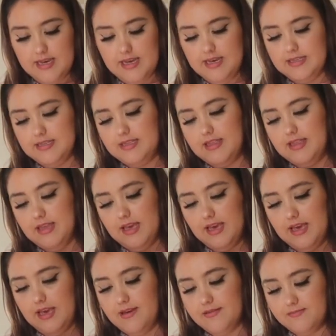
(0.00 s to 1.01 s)
is
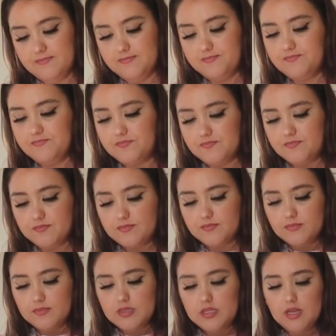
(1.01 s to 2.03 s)
the
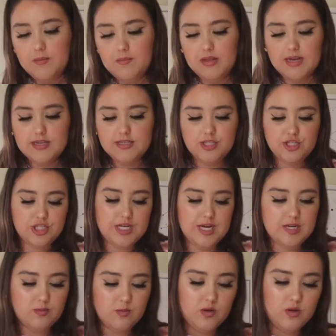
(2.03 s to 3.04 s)
Plus
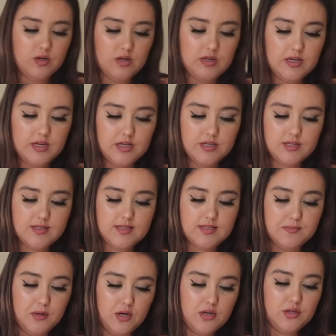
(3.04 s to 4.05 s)
Jagwood
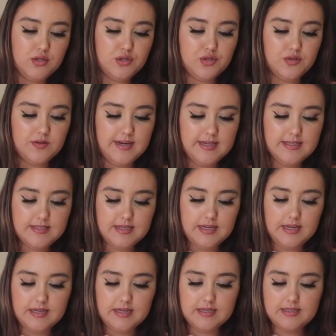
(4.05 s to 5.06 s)
smock dress
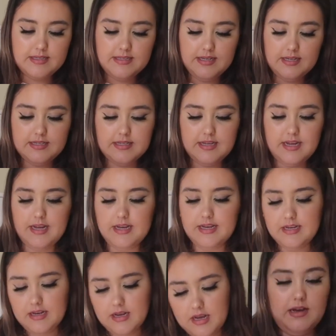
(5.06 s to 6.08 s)
in
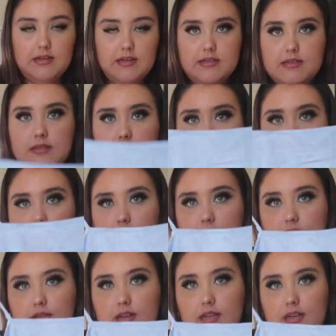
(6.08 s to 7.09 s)
16. I just
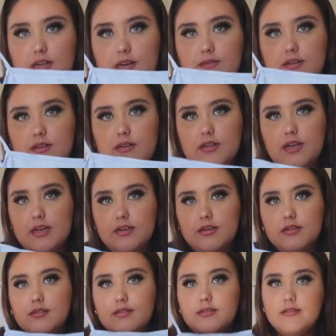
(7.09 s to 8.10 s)
really, really love it. Like,
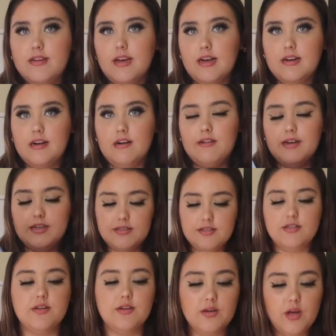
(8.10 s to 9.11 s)
I can't wait
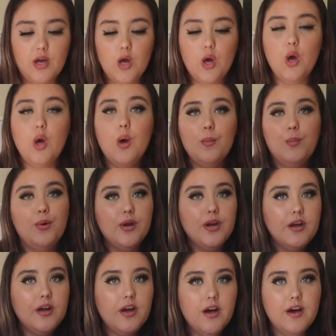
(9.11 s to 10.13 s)
to put
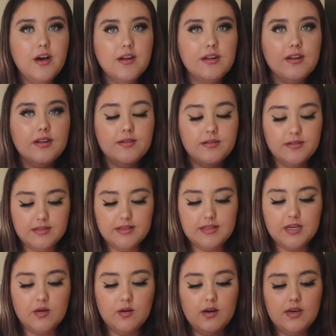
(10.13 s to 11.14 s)
it on.
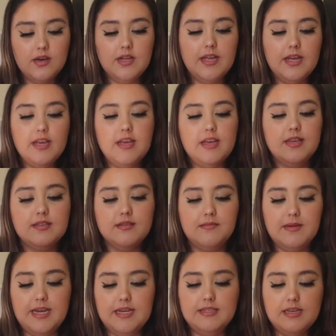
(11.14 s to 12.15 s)
The quality is
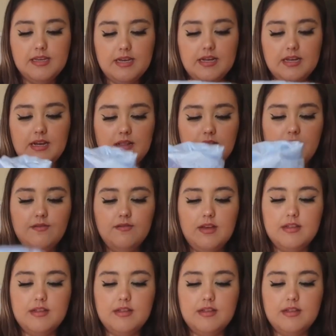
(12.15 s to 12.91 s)
amazing and I love